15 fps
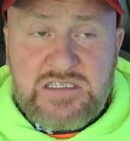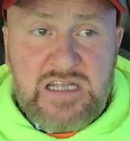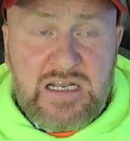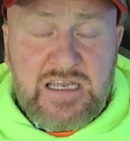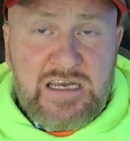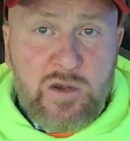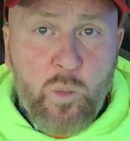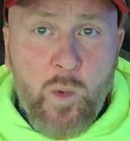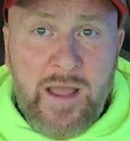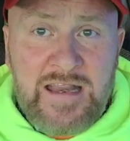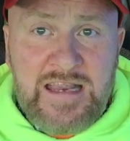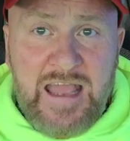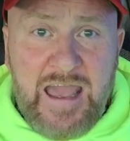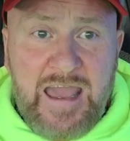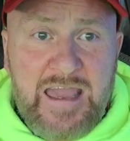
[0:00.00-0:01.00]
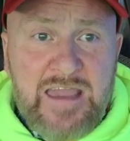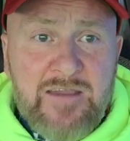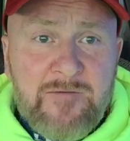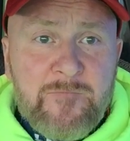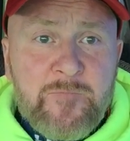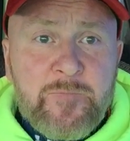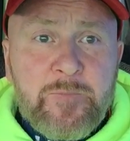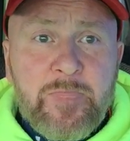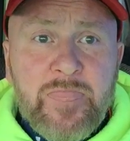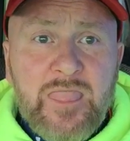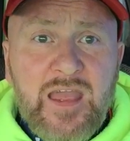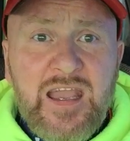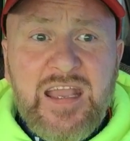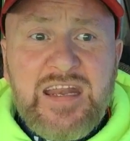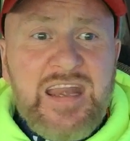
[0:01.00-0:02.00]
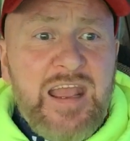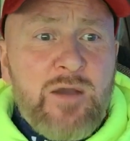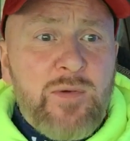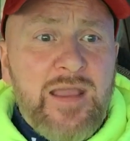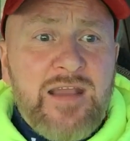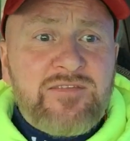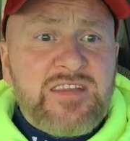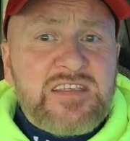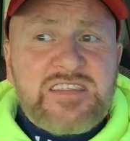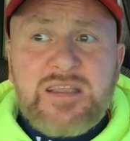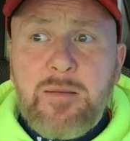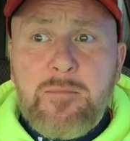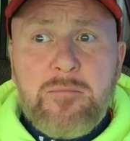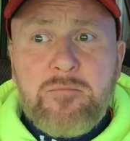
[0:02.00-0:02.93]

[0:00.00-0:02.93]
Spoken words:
stuck into one day, and now we have this